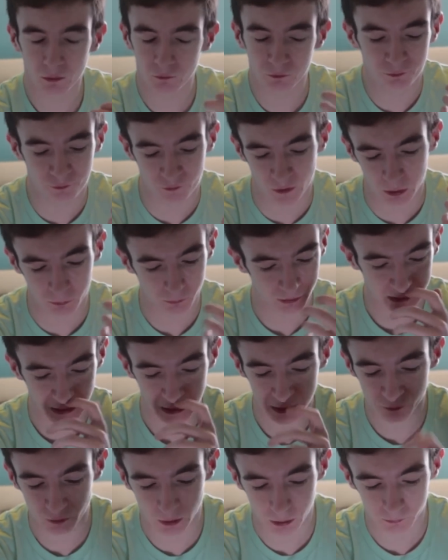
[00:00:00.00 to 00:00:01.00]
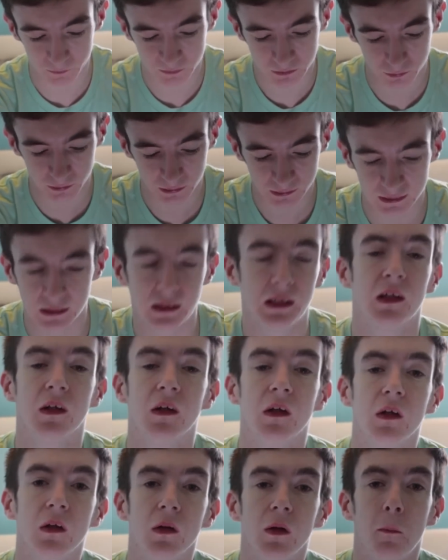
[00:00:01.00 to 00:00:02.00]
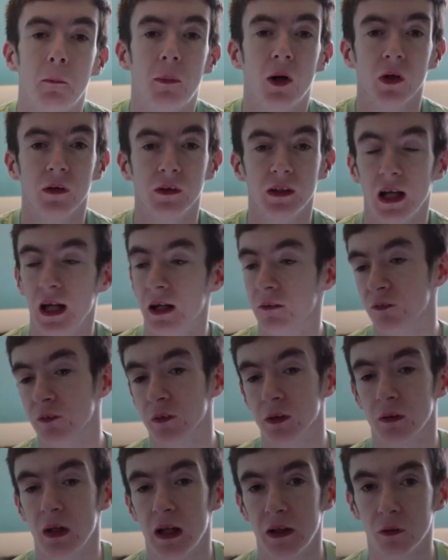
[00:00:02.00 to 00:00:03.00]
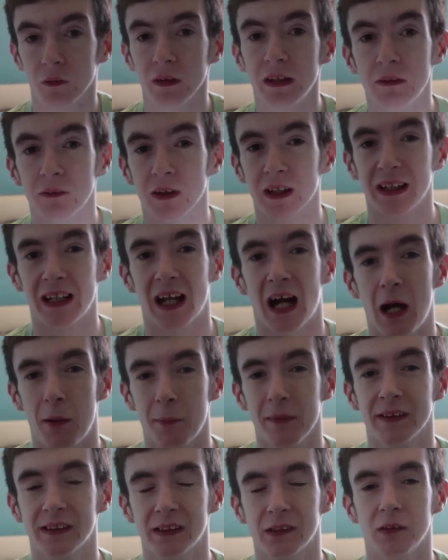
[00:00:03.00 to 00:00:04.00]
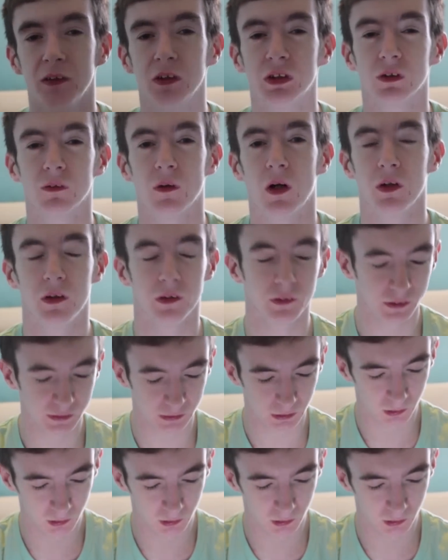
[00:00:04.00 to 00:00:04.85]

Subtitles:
Fuck, which I thought was crazy. But yeah, it only really happens in new surroundings.